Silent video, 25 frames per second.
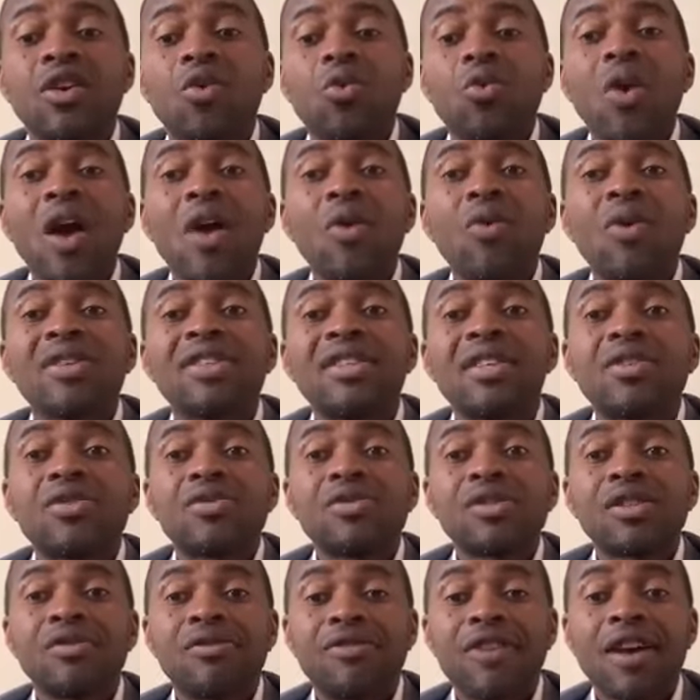Why was he
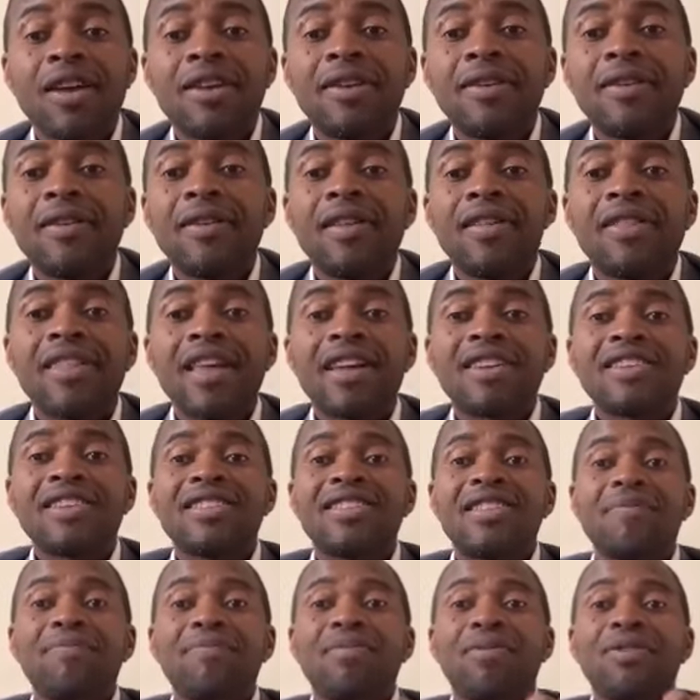crucified? That is
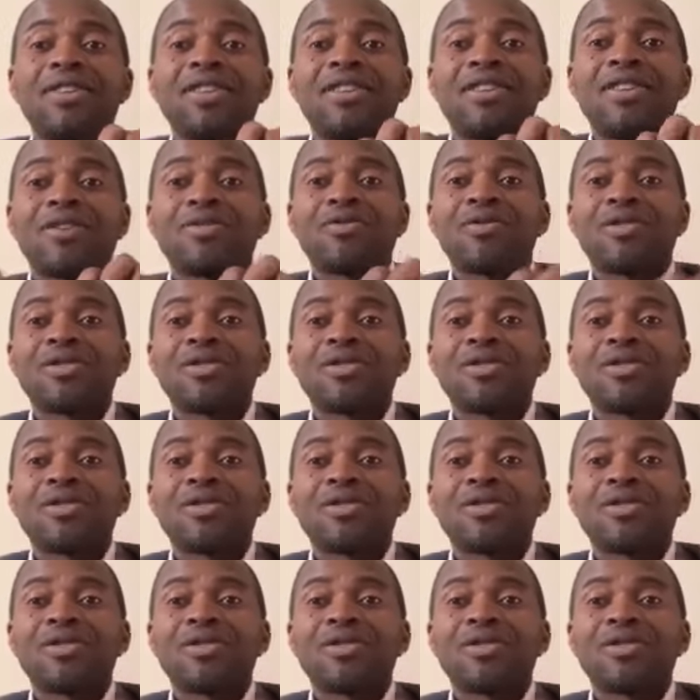the body that